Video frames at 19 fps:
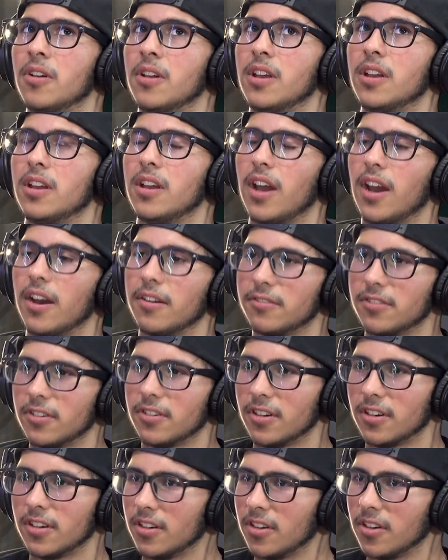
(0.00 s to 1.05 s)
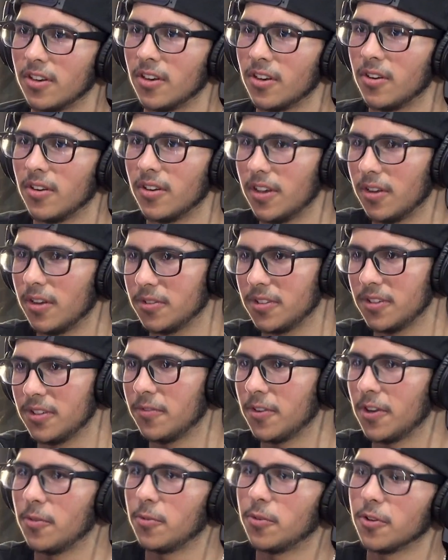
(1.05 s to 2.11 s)
After, it was
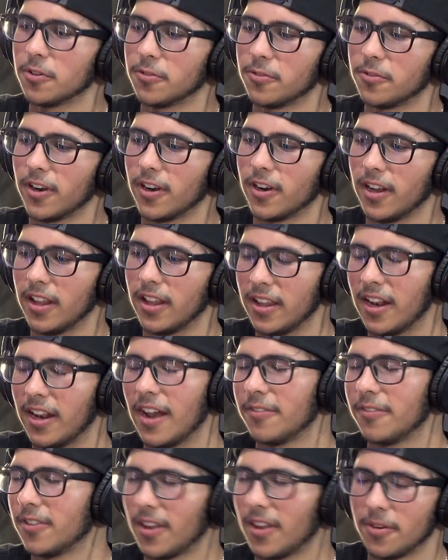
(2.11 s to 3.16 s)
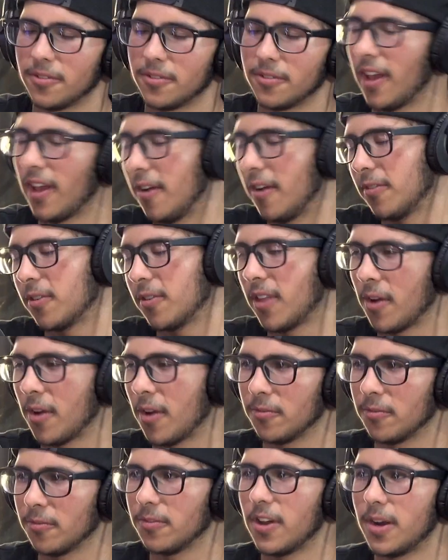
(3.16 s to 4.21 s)
Infinite Warfare, and then after that one
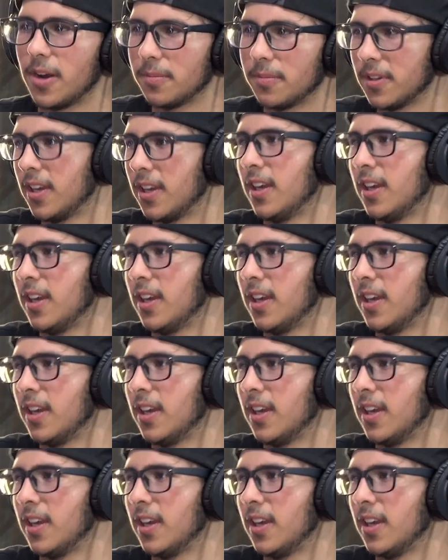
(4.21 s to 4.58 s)
flopped,